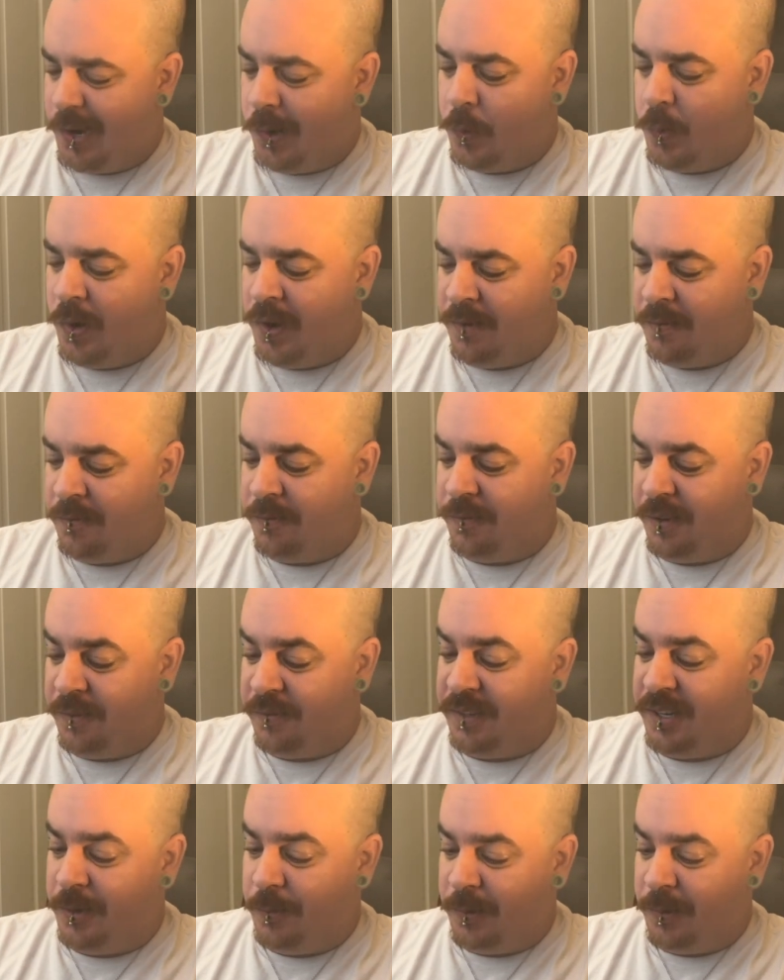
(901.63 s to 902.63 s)
like
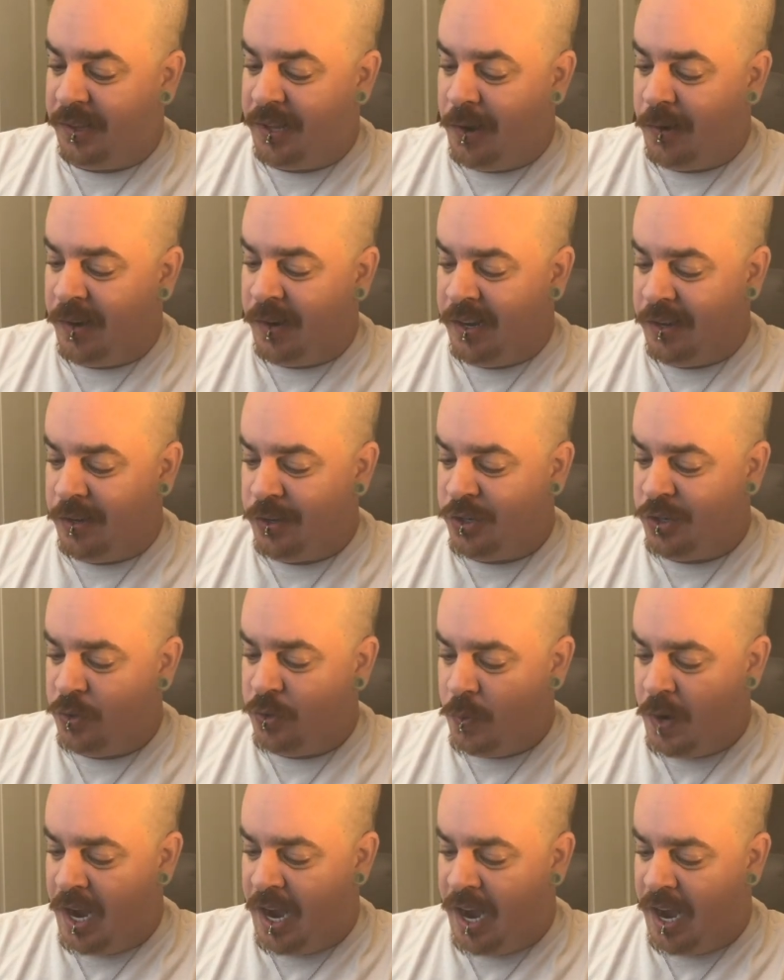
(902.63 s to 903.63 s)
150 without getting
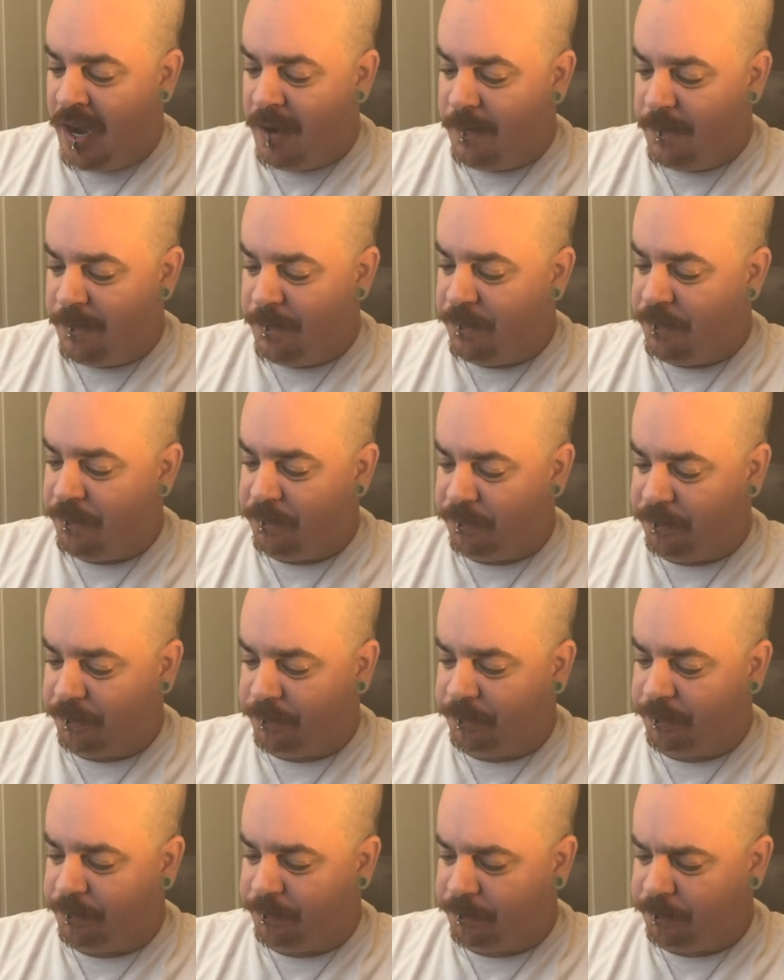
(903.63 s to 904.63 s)
too hot.
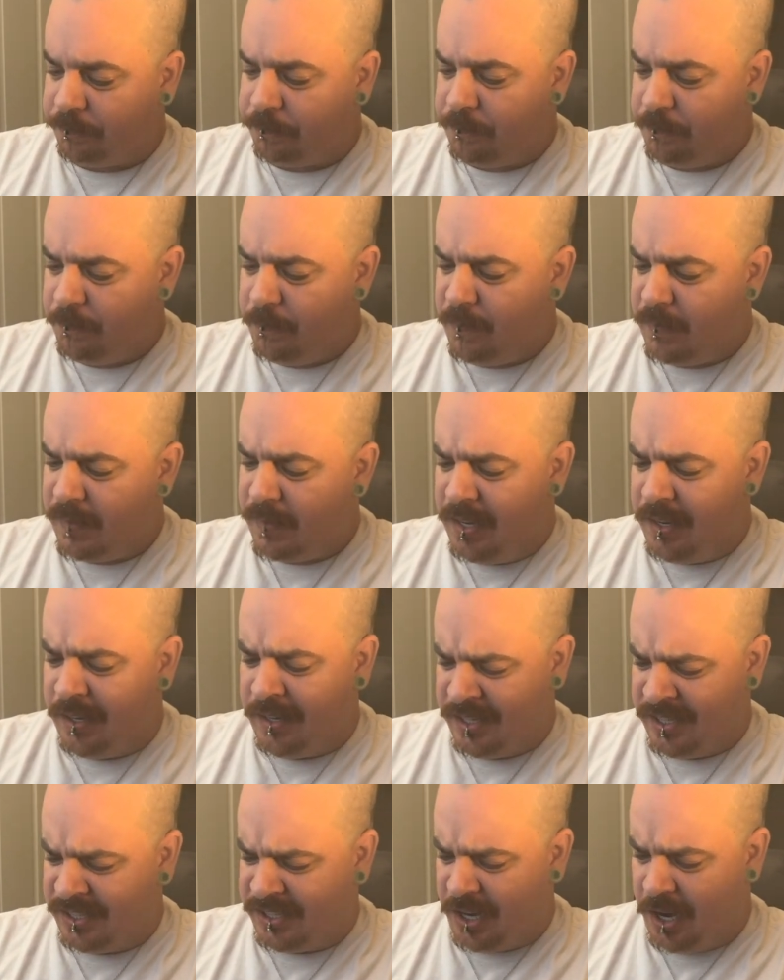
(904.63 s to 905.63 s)

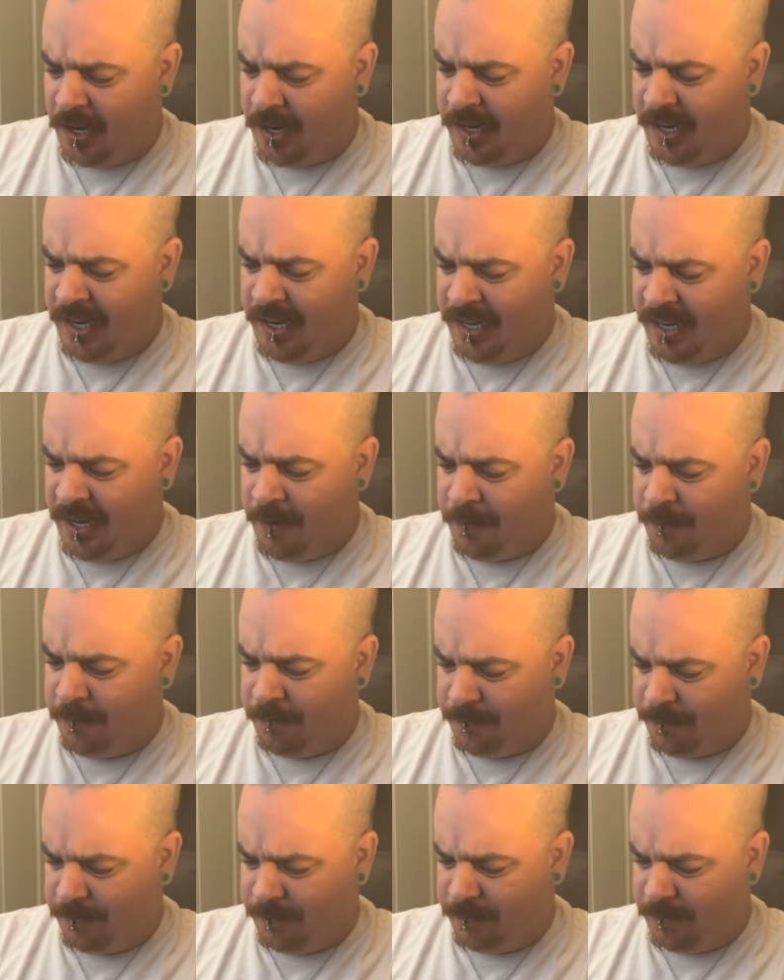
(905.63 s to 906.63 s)
Because it started heating up
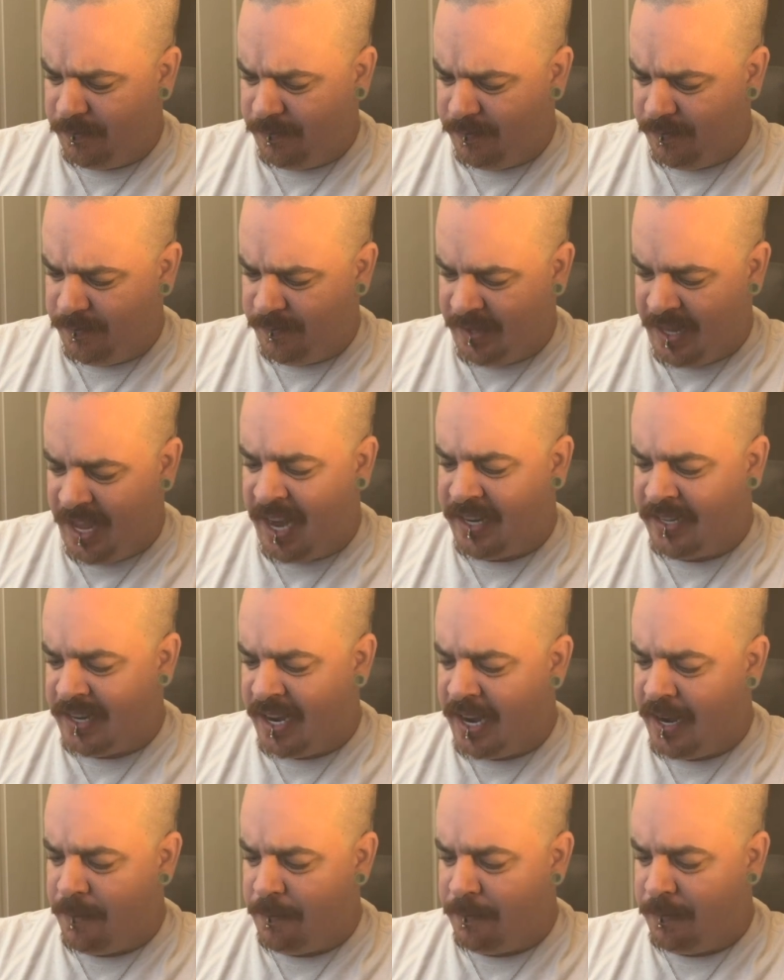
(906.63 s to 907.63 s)
that
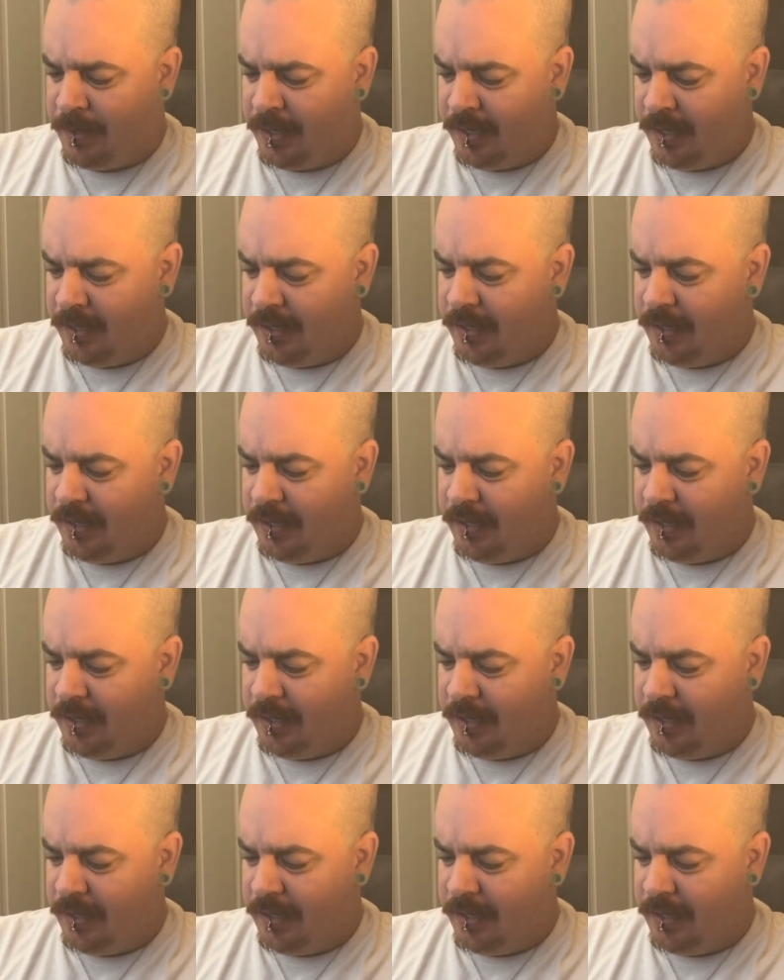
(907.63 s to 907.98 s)
time.